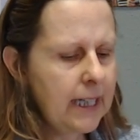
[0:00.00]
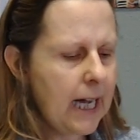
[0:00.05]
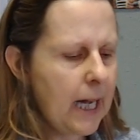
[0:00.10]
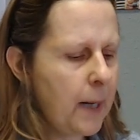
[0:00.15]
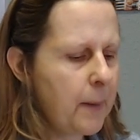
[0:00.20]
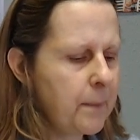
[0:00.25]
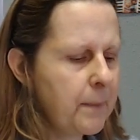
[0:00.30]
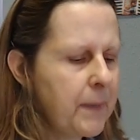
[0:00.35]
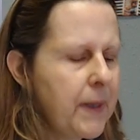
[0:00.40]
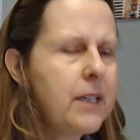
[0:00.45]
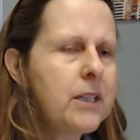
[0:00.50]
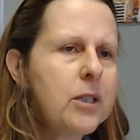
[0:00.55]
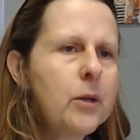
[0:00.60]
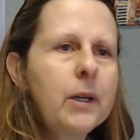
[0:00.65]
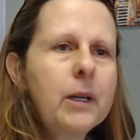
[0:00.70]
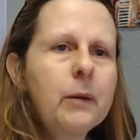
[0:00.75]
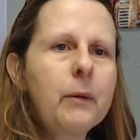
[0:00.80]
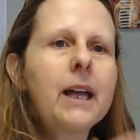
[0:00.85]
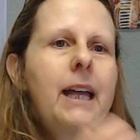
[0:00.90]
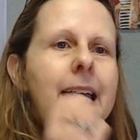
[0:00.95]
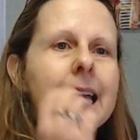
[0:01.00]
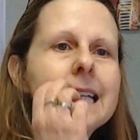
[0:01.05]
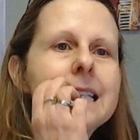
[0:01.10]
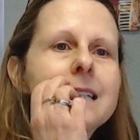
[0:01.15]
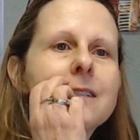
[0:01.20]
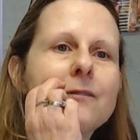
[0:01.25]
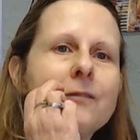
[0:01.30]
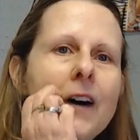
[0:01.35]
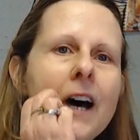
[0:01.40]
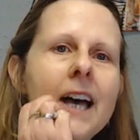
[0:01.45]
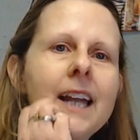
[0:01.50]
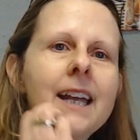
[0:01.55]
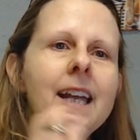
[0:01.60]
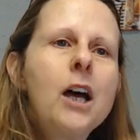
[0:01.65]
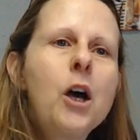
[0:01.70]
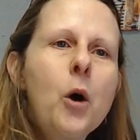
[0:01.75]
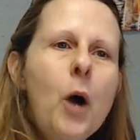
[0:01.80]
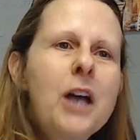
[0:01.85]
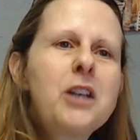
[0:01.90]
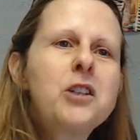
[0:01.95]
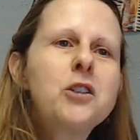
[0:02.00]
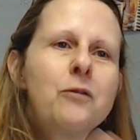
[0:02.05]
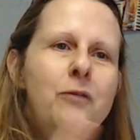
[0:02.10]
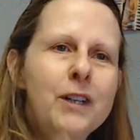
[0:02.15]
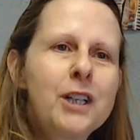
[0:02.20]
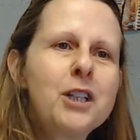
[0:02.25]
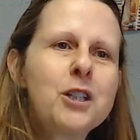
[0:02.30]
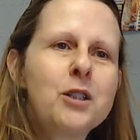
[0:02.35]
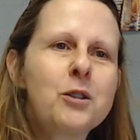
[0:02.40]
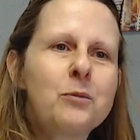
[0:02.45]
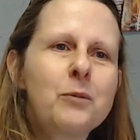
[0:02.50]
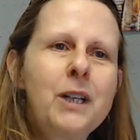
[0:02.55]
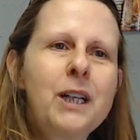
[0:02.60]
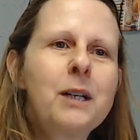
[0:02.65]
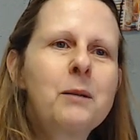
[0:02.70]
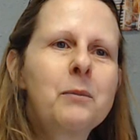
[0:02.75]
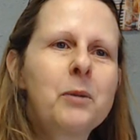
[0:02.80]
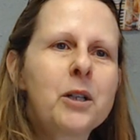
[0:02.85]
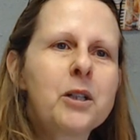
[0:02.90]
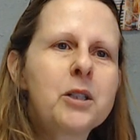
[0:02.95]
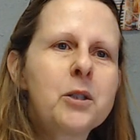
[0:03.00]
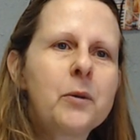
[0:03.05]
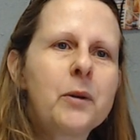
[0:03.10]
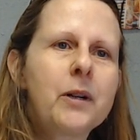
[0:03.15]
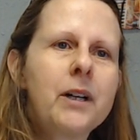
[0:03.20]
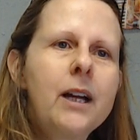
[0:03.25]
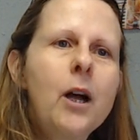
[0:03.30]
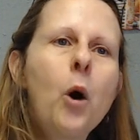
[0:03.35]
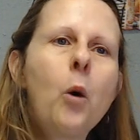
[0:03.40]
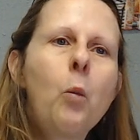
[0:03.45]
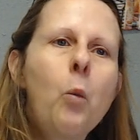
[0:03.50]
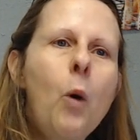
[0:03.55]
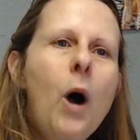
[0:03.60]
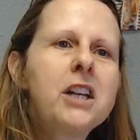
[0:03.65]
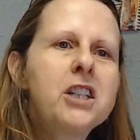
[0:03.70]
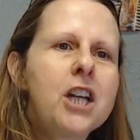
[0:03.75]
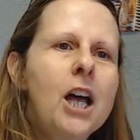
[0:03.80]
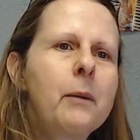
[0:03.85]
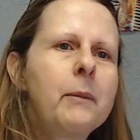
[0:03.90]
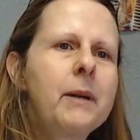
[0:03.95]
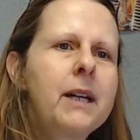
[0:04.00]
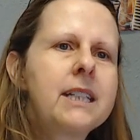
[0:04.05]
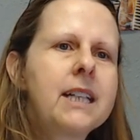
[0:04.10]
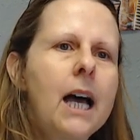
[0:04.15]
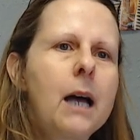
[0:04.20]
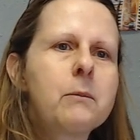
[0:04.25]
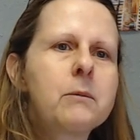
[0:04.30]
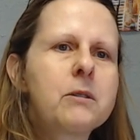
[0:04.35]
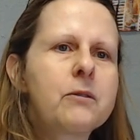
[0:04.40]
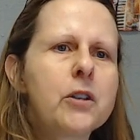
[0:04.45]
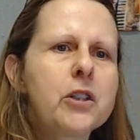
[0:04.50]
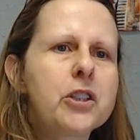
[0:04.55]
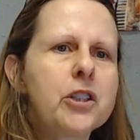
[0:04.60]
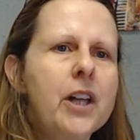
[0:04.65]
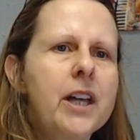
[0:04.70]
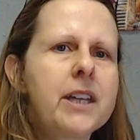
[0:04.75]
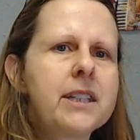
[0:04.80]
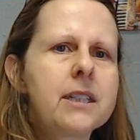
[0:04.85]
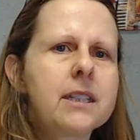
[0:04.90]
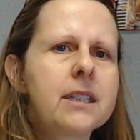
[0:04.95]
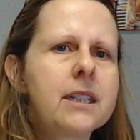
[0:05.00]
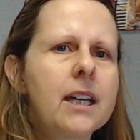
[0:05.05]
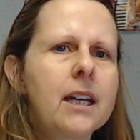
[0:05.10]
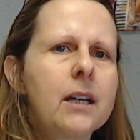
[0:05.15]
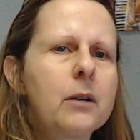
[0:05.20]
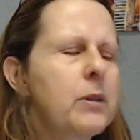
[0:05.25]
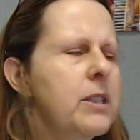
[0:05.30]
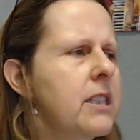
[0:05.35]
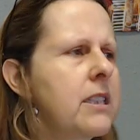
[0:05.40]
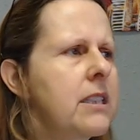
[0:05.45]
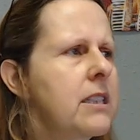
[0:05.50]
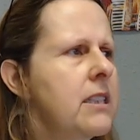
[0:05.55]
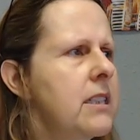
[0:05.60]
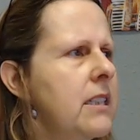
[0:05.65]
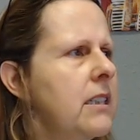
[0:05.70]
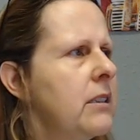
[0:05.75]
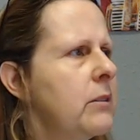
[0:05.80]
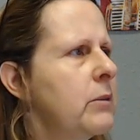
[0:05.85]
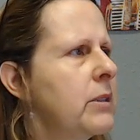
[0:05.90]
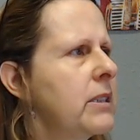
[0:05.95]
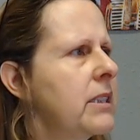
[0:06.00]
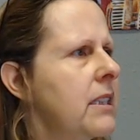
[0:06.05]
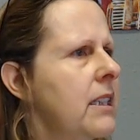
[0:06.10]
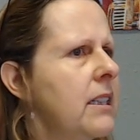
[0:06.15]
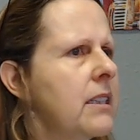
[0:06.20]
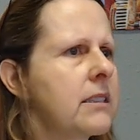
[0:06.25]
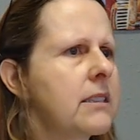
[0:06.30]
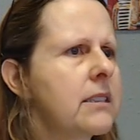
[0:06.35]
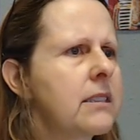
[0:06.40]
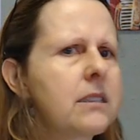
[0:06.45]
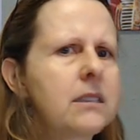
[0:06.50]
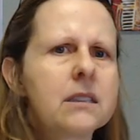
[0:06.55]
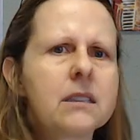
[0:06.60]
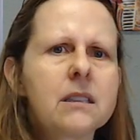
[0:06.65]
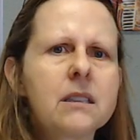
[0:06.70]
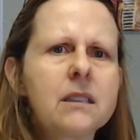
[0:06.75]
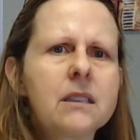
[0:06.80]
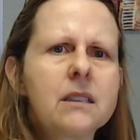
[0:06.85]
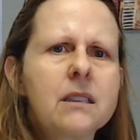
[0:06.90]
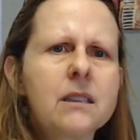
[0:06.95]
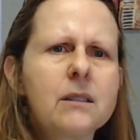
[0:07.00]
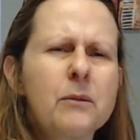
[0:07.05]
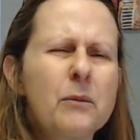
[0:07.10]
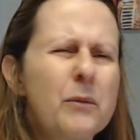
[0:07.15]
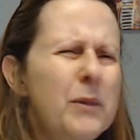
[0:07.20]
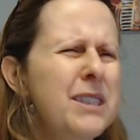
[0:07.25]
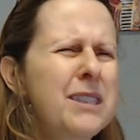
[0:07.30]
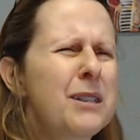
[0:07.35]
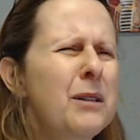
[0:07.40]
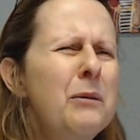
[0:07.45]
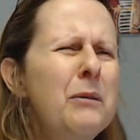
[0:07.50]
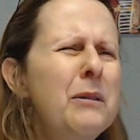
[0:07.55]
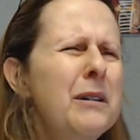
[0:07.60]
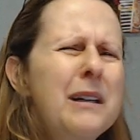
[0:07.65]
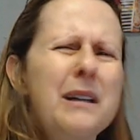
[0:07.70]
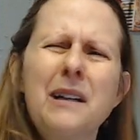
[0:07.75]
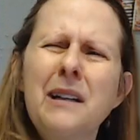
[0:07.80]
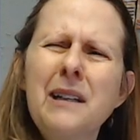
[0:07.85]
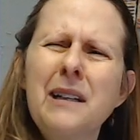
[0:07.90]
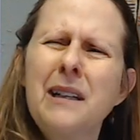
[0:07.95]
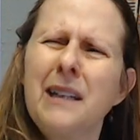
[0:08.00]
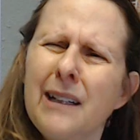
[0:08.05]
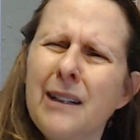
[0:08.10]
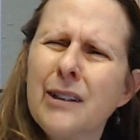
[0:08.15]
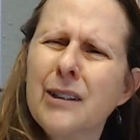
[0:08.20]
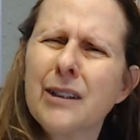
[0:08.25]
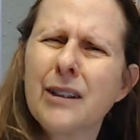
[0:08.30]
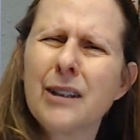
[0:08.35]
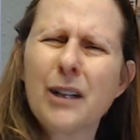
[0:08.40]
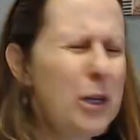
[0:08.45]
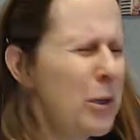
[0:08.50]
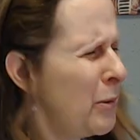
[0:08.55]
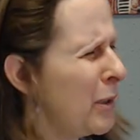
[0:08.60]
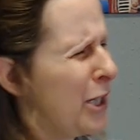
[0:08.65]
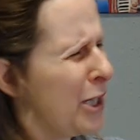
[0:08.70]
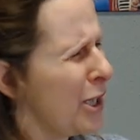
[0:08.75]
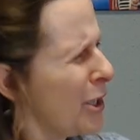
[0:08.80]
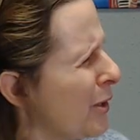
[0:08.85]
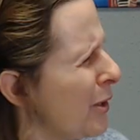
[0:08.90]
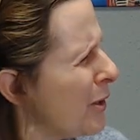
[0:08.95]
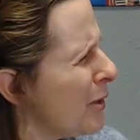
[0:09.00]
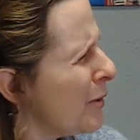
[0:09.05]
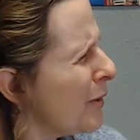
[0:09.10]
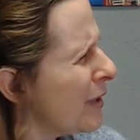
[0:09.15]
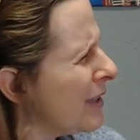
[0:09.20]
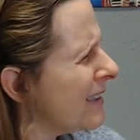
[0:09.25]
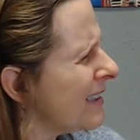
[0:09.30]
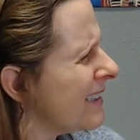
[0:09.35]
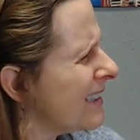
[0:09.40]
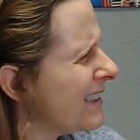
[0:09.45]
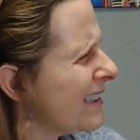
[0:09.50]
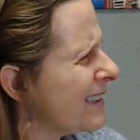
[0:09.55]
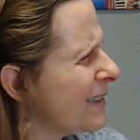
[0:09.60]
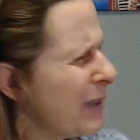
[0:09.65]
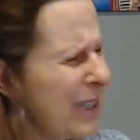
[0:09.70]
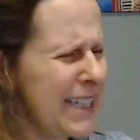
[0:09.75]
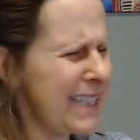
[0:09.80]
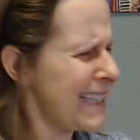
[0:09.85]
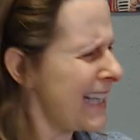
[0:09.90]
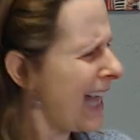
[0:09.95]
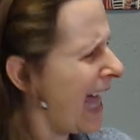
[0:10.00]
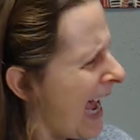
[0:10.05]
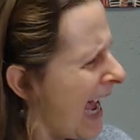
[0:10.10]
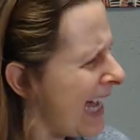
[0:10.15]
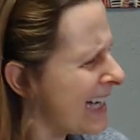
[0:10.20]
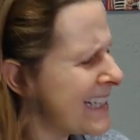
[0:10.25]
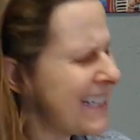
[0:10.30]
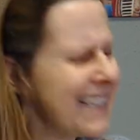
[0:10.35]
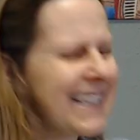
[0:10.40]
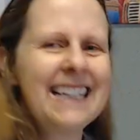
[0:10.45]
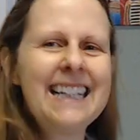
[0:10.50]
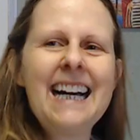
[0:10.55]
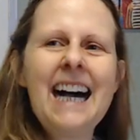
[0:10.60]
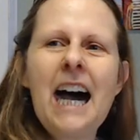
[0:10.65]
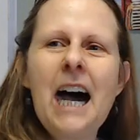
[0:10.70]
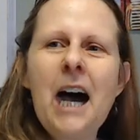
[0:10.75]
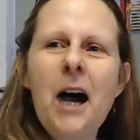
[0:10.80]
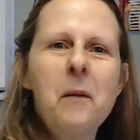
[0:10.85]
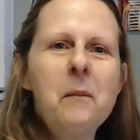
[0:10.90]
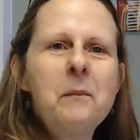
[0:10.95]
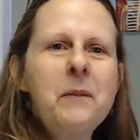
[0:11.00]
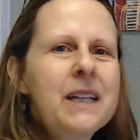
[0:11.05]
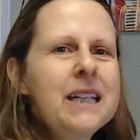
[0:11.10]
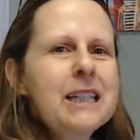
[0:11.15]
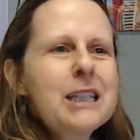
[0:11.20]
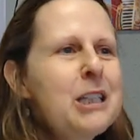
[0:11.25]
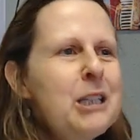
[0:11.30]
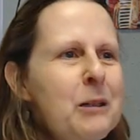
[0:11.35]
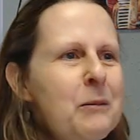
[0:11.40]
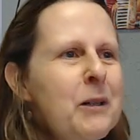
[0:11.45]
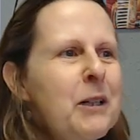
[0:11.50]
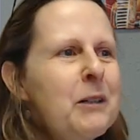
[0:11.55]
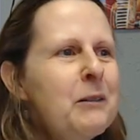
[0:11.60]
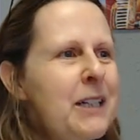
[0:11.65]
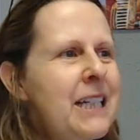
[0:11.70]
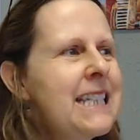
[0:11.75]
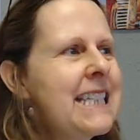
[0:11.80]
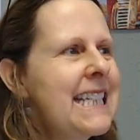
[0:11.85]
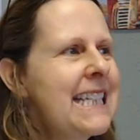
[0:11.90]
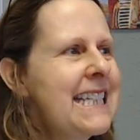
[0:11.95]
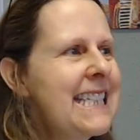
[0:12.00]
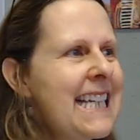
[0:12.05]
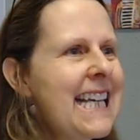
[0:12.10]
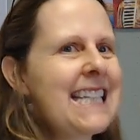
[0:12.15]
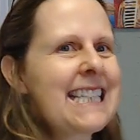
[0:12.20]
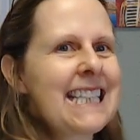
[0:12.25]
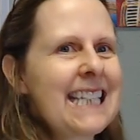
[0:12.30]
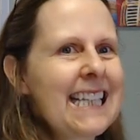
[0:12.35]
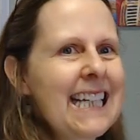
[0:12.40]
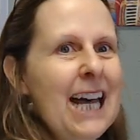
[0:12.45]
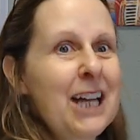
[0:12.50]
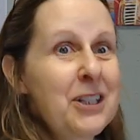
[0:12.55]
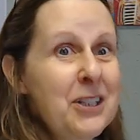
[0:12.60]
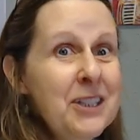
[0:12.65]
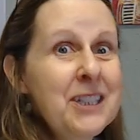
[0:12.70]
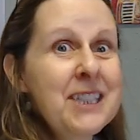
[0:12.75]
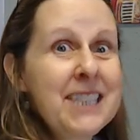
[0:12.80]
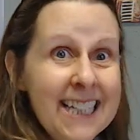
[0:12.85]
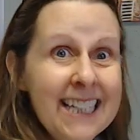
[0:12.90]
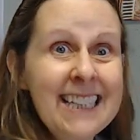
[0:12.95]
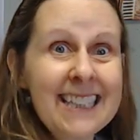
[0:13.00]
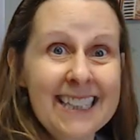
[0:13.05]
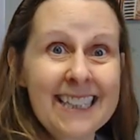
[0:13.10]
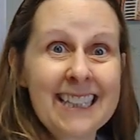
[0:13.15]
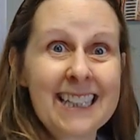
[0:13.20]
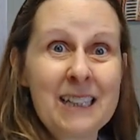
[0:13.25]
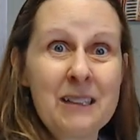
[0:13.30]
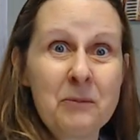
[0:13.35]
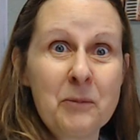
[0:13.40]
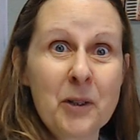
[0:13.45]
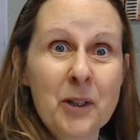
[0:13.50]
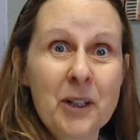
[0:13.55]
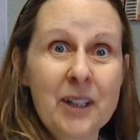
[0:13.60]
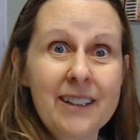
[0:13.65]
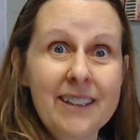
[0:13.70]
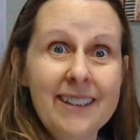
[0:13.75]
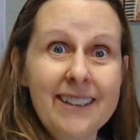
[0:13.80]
Um, so, anyway, it's fun. As you finish reading Purgatory, watch how many times Virgil has to say, What's the deal with this? What's going on here? Who are you? What is that? Um, because human reason doesn't understand it anymore.